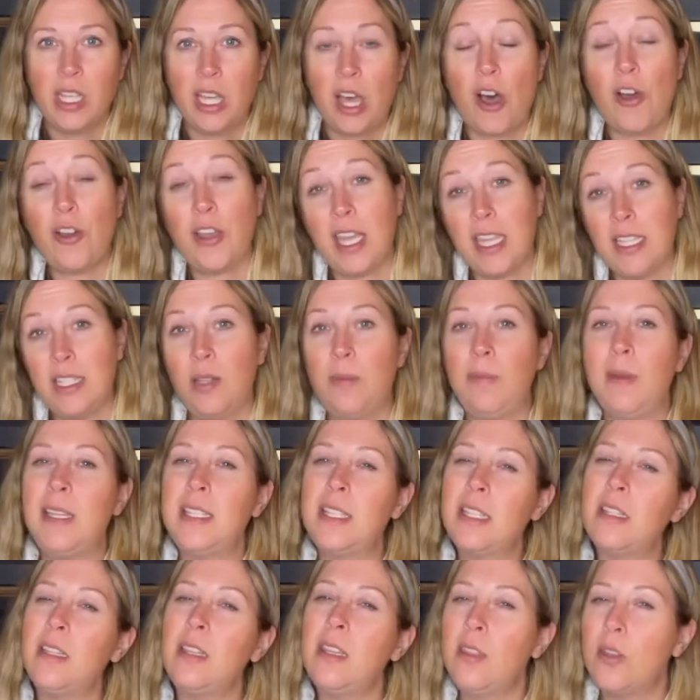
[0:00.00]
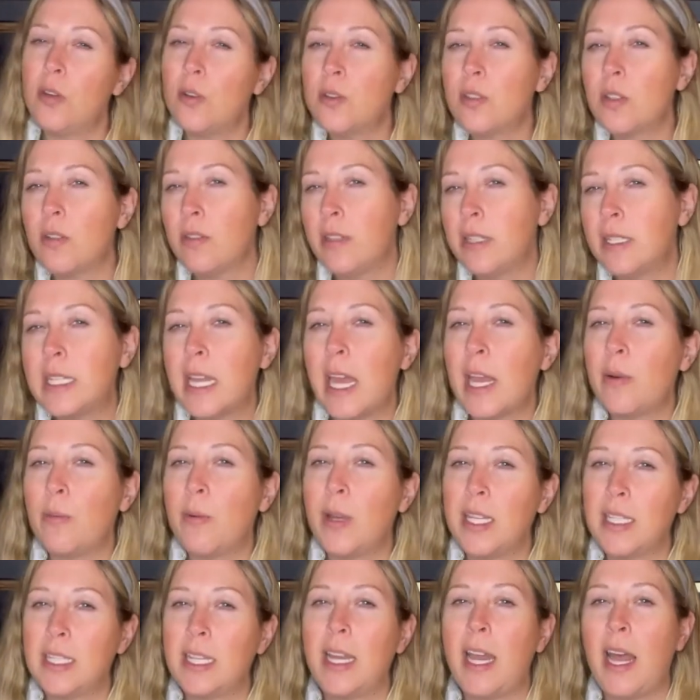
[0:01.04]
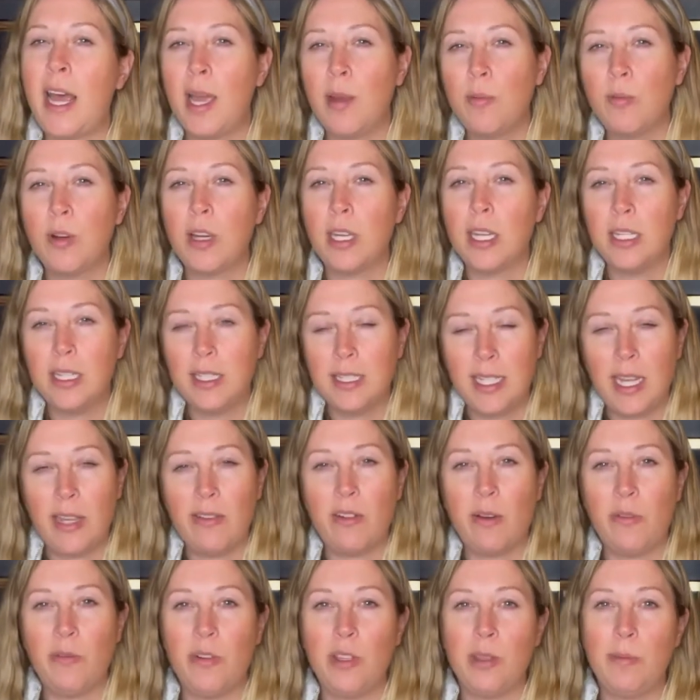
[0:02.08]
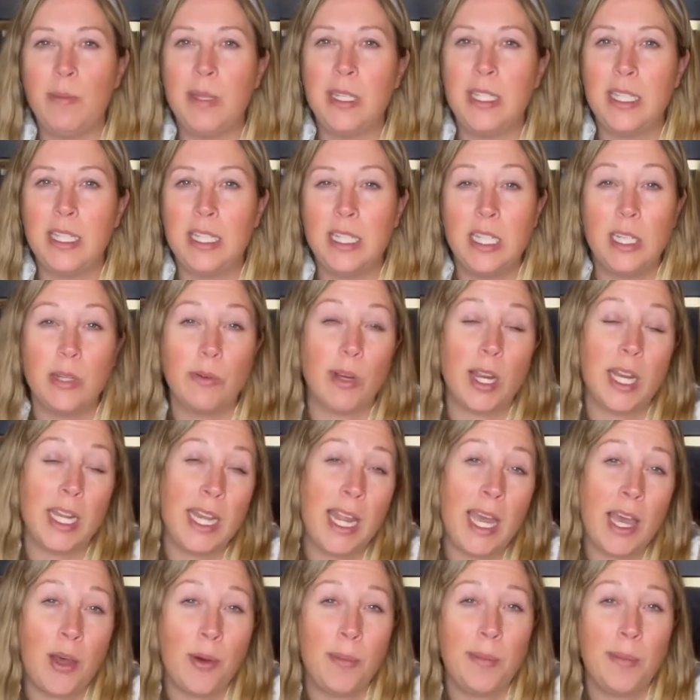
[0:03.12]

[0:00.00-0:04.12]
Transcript: Okay, so basically those are the ten ways that I'm working to save up for the P C T right now,